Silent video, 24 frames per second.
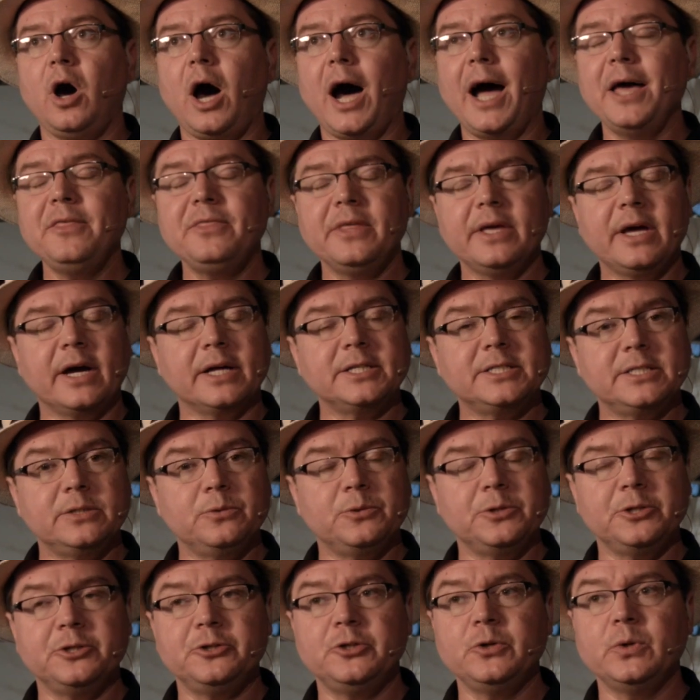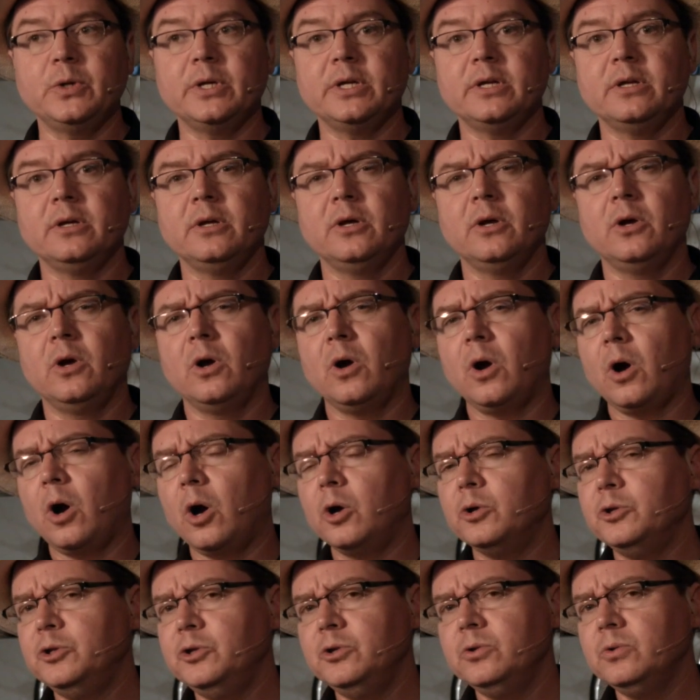I think I see what you're doing.
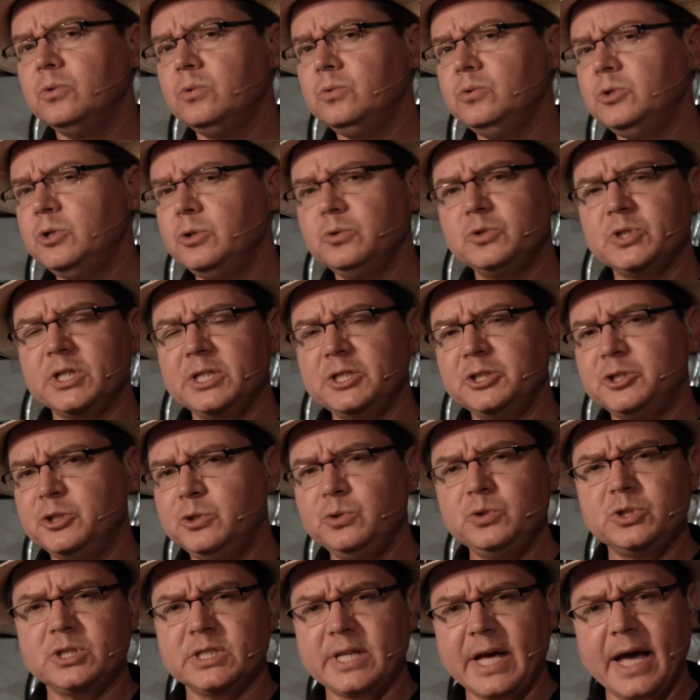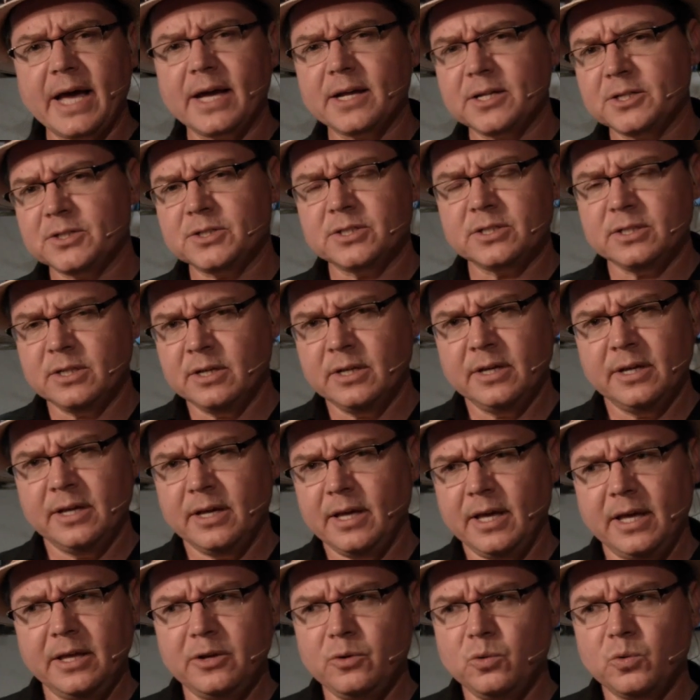Are you using two stacks
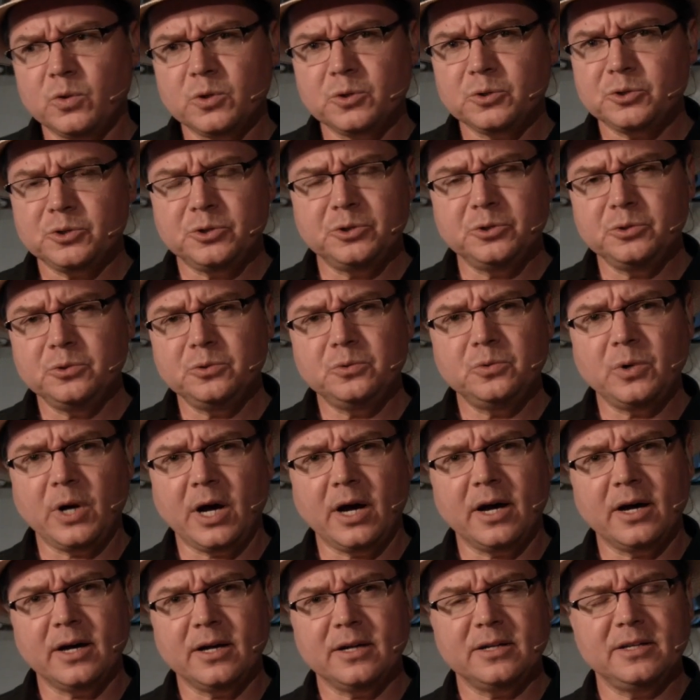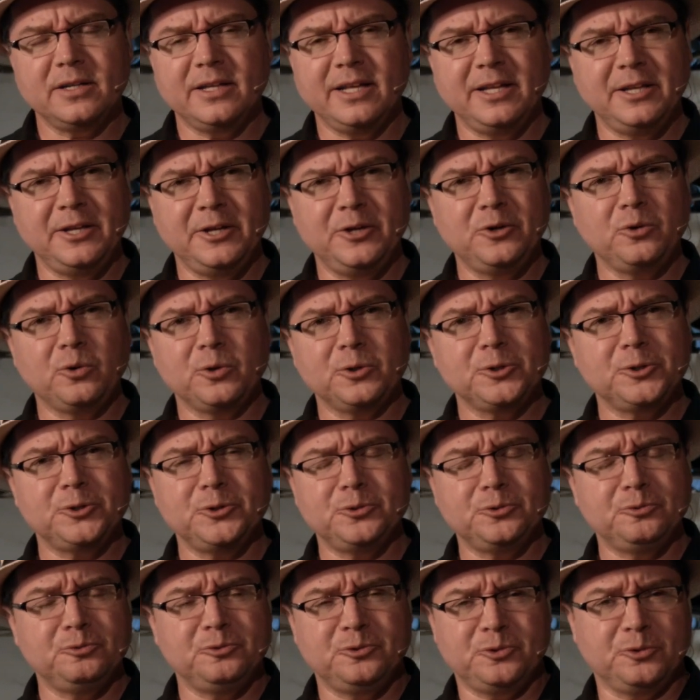in order to
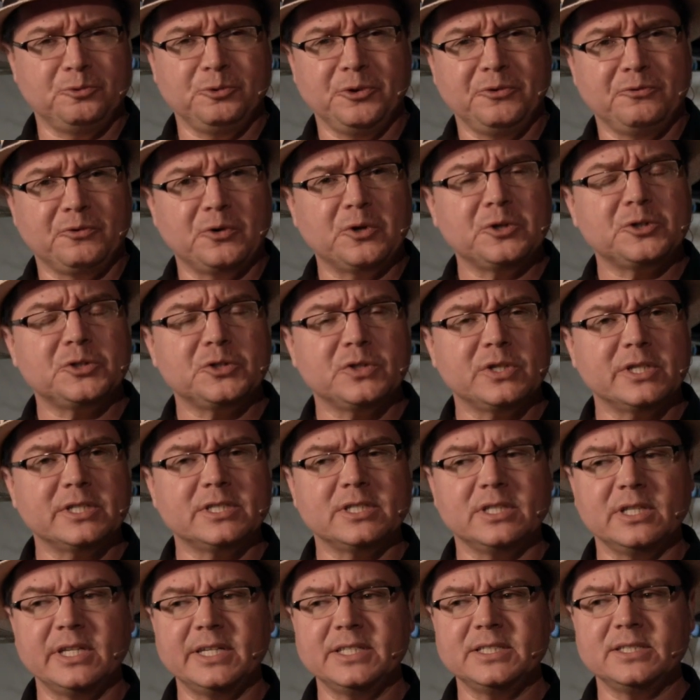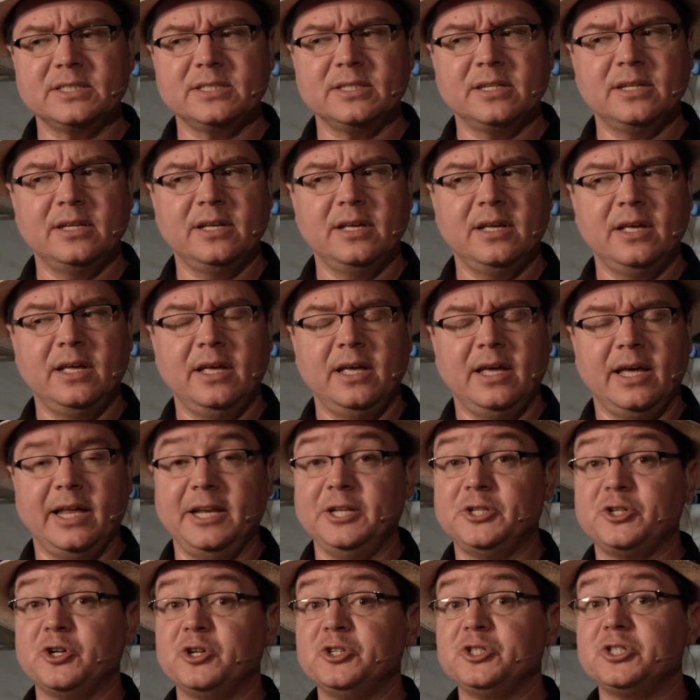reverse this list? And he
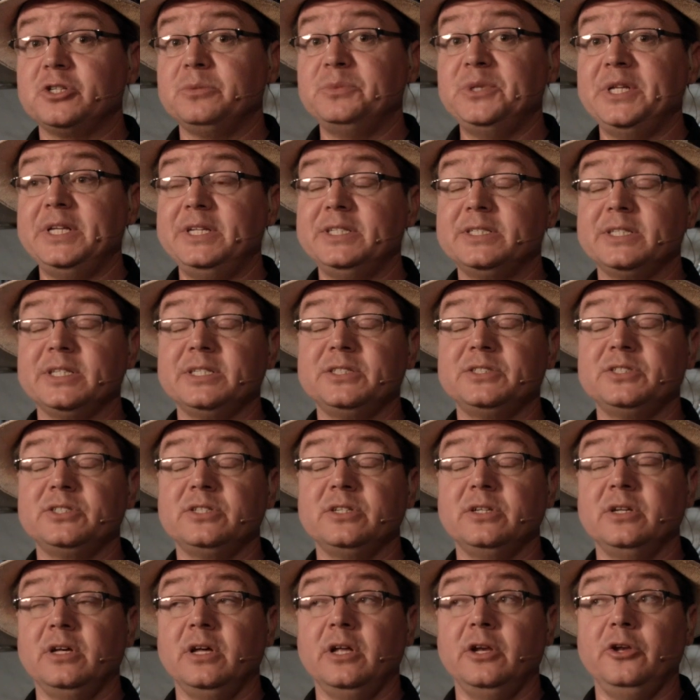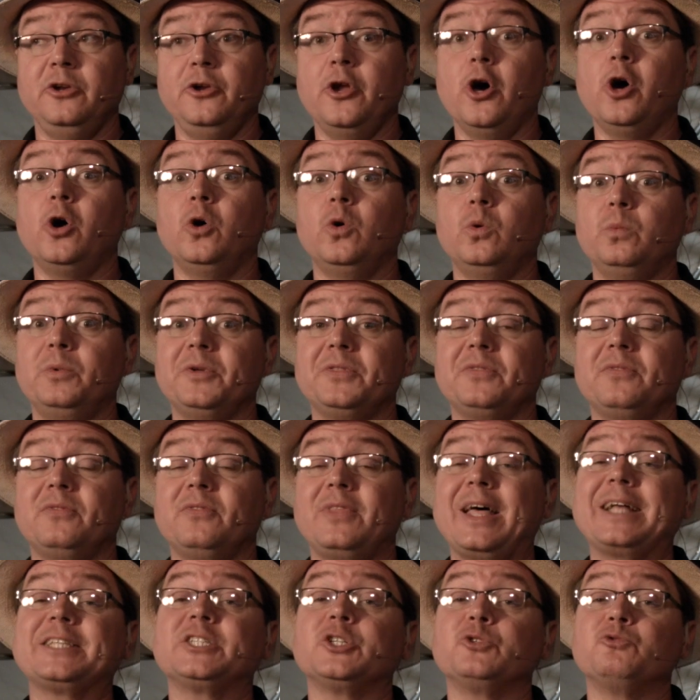turns to me and he says, no, but
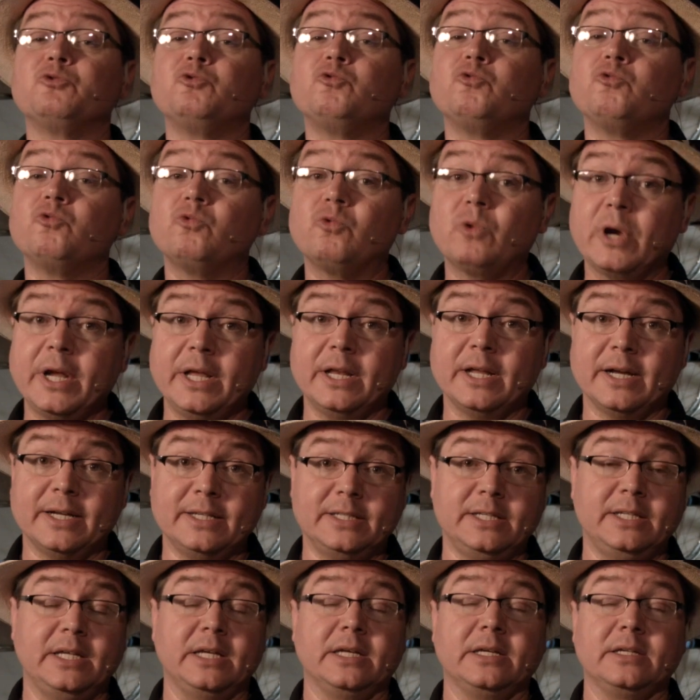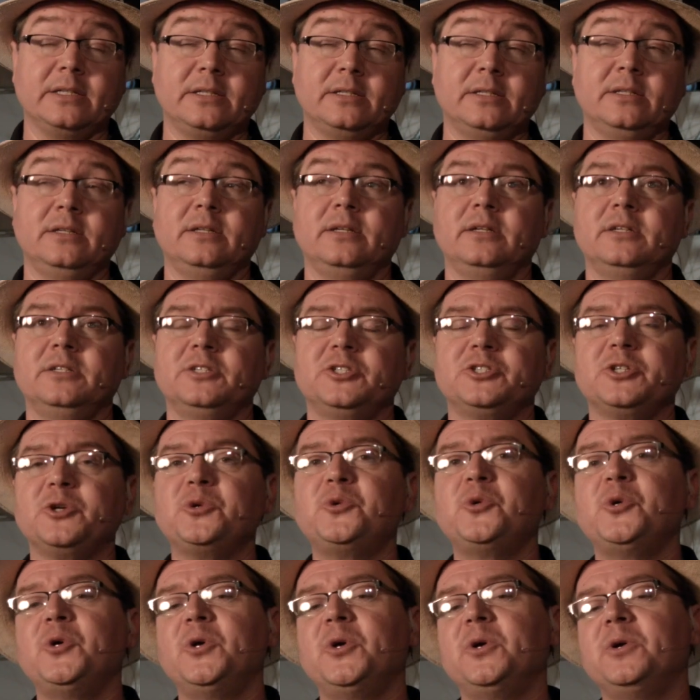that's a great idea.
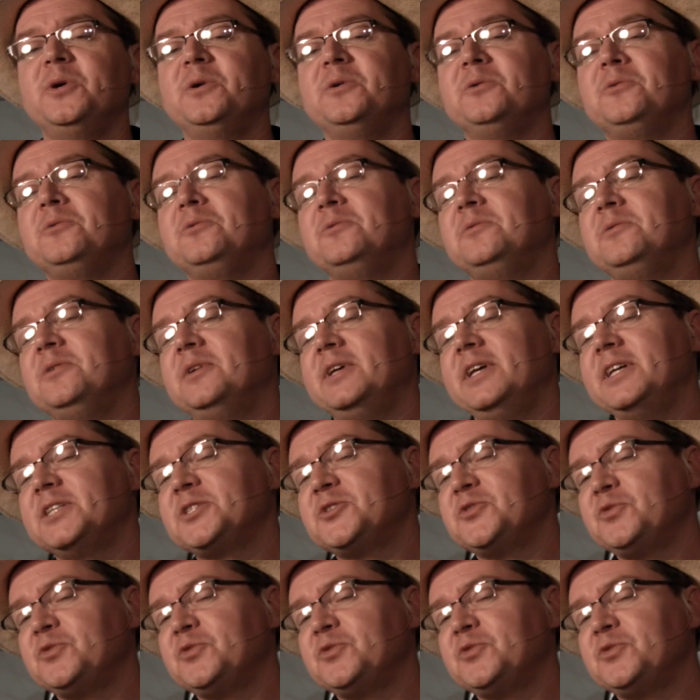So it's